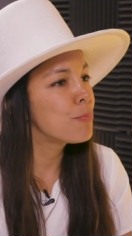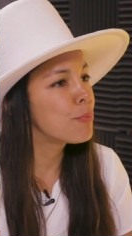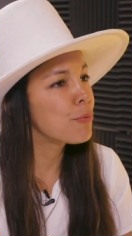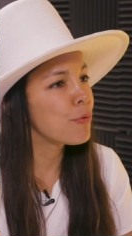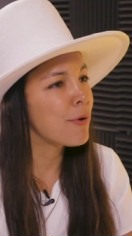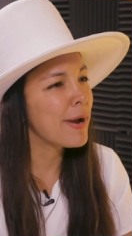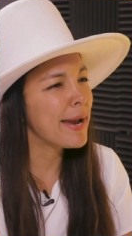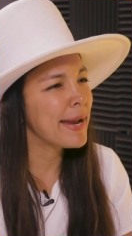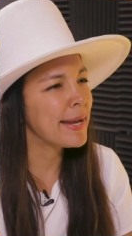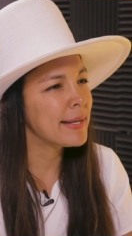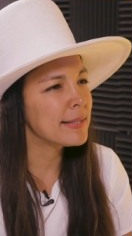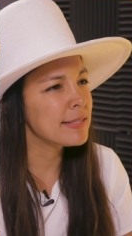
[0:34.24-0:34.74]

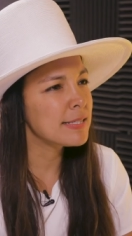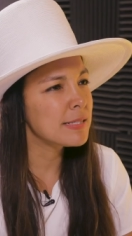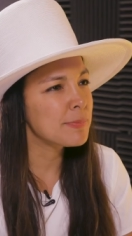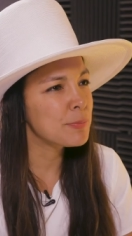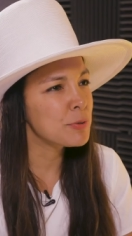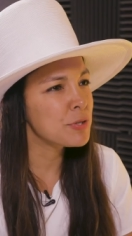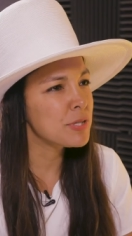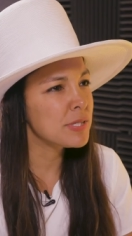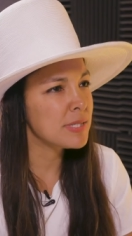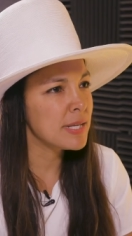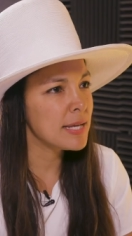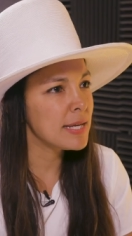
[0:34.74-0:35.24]
brands
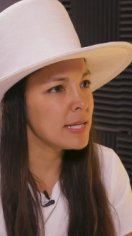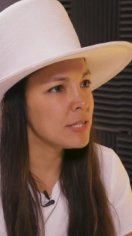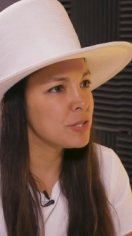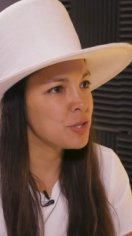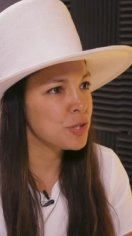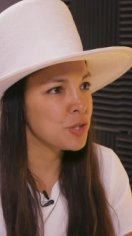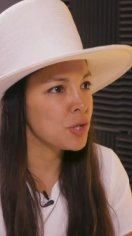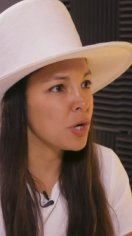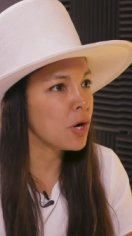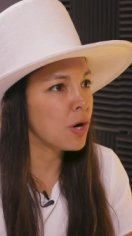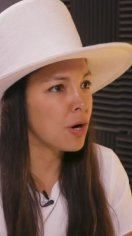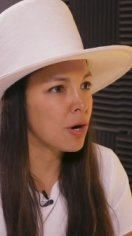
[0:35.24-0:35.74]
per se,
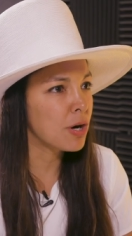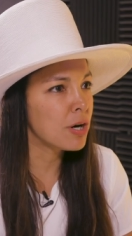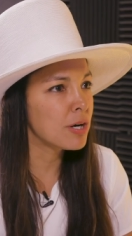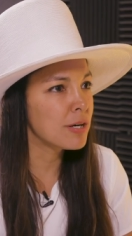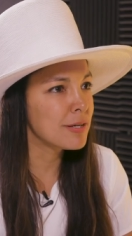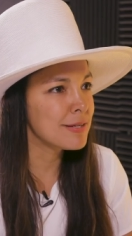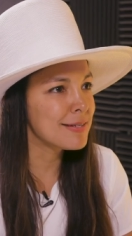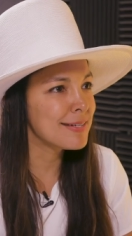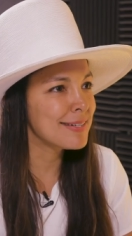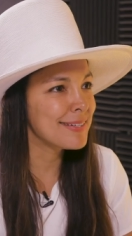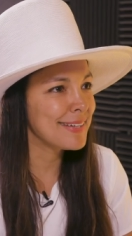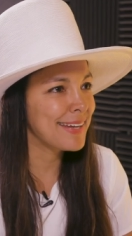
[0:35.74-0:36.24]
just
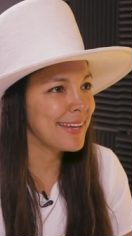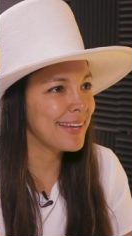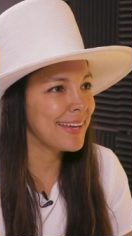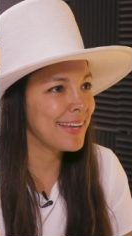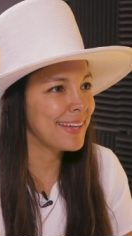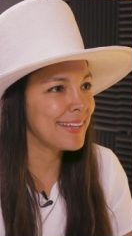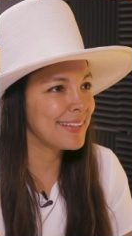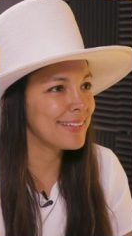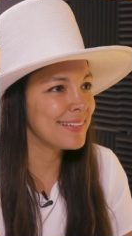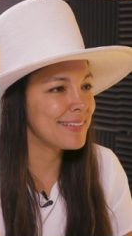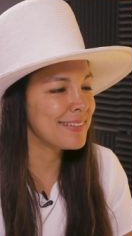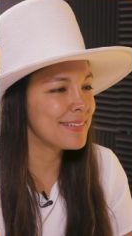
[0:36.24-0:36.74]
art
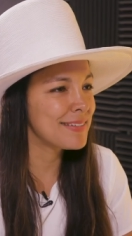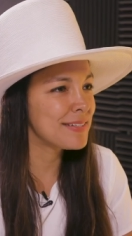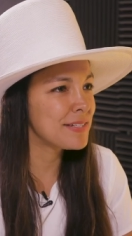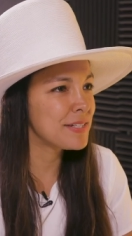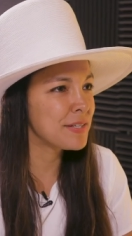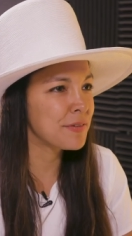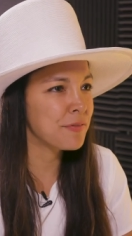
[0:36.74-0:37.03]
and